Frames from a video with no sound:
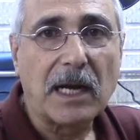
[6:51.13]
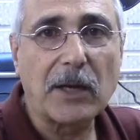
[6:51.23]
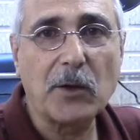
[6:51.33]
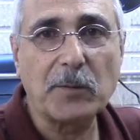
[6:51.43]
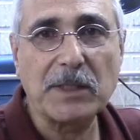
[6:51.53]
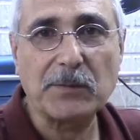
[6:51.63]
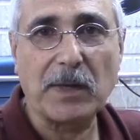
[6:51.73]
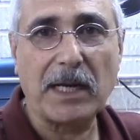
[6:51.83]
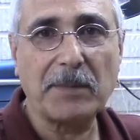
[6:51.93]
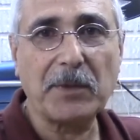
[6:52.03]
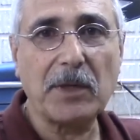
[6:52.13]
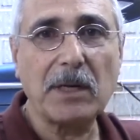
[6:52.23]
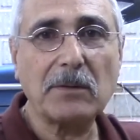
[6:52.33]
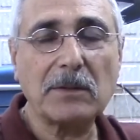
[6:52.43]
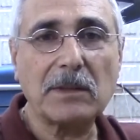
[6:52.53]
I hope this will help you
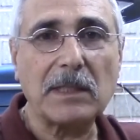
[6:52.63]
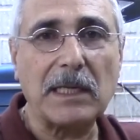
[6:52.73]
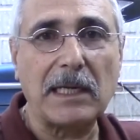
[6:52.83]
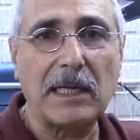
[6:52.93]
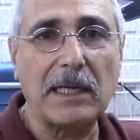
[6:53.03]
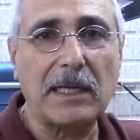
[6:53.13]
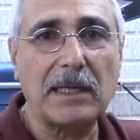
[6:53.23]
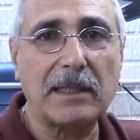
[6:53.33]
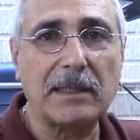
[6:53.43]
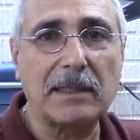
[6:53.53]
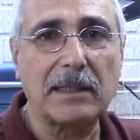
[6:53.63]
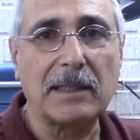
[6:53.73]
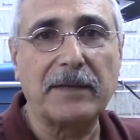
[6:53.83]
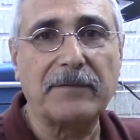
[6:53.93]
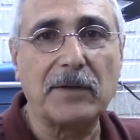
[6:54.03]
out, and
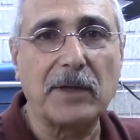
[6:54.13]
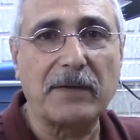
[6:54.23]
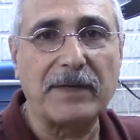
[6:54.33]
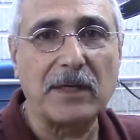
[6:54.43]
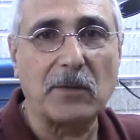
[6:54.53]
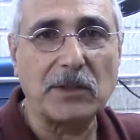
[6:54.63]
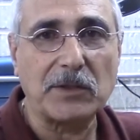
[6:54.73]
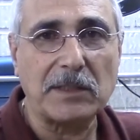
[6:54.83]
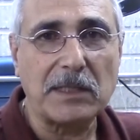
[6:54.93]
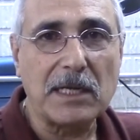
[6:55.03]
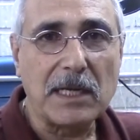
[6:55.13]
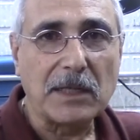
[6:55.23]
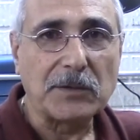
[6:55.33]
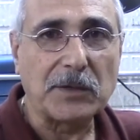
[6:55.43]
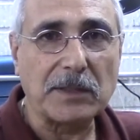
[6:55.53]
if you have any question,
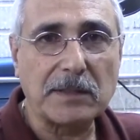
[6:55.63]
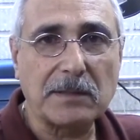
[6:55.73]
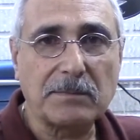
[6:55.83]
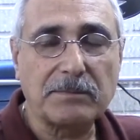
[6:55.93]
just